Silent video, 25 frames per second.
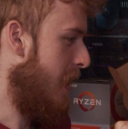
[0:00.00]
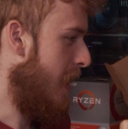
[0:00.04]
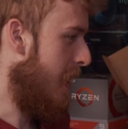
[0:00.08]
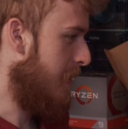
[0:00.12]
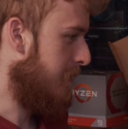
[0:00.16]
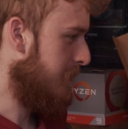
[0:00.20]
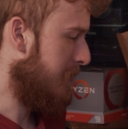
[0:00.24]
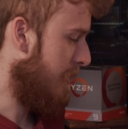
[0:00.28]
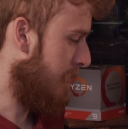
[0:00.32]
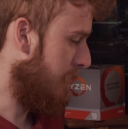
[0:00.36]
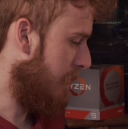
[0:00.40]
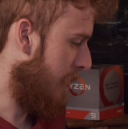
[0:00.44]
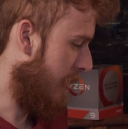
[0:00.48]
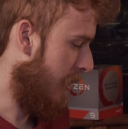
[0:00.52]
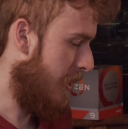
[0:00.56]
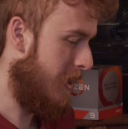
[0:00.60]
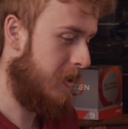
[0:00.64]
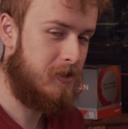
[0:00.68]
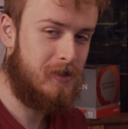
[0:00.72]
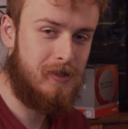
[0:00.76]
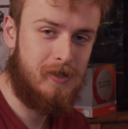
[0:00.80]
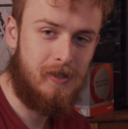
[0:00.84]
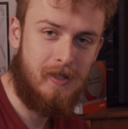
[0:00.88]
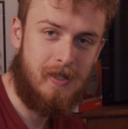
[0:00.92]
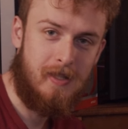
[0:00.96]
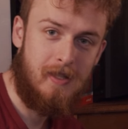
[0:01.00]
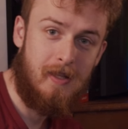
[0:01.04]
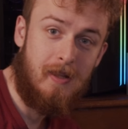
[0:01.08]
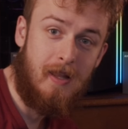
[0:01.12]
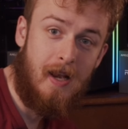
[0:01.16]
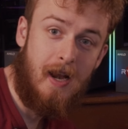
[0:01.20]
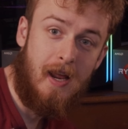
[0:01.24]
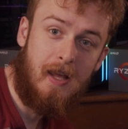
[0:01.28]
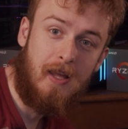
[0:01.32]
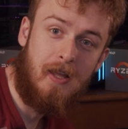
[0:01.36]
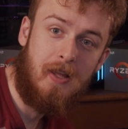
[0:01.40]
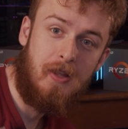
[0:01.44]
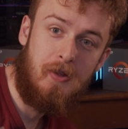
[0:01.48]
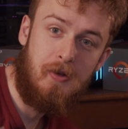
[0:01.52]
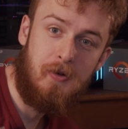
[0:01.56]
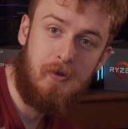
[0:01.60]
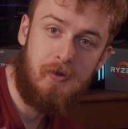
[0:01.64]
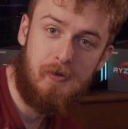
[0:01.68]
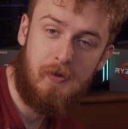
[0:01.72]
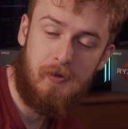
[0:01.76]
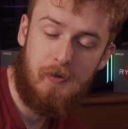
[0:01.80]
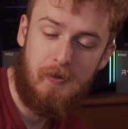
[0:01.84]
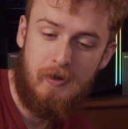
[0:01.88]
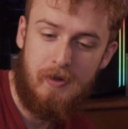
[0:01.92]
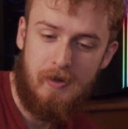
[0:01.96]
have something actually that I can
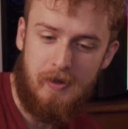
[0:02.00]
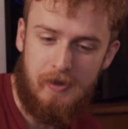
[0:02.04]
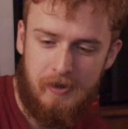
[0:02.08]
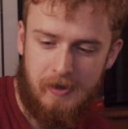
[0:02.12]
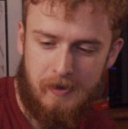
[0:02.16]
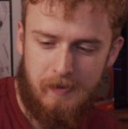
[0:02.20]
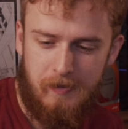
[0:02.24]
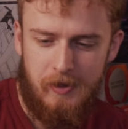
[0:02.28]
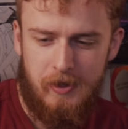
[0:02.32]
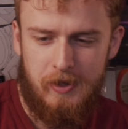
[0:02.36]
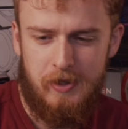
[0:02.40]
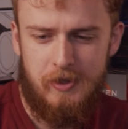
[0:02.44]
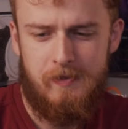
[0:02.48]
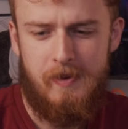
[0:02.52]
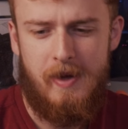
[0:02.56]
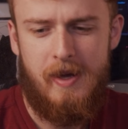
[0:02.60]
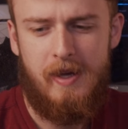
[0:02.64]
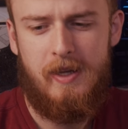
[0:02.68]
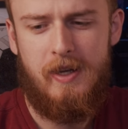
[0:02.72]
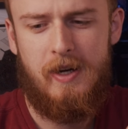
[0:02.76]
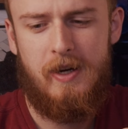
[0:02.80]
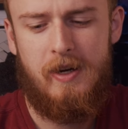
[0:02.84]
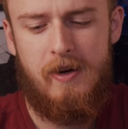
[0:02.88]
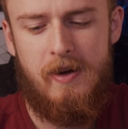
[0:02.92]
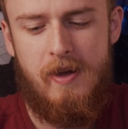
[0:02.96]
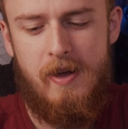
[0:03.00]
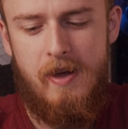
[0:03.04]
use for one of these computers back here.